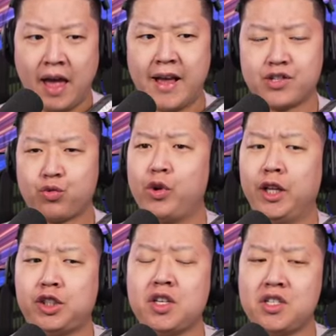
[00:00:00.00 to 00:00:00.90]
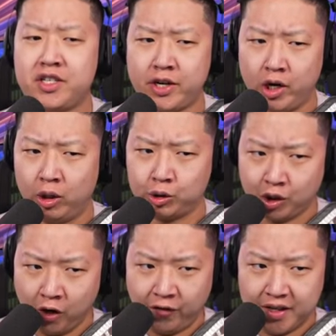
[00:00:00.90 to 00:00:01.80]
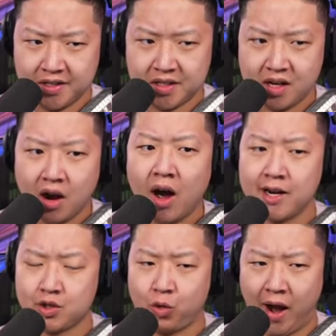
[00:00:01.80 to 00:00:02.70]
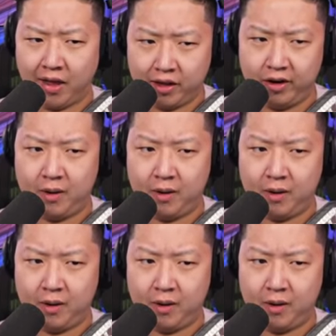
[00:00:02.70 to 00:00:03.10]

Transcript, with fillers: has reached zero trophies on his rank thirty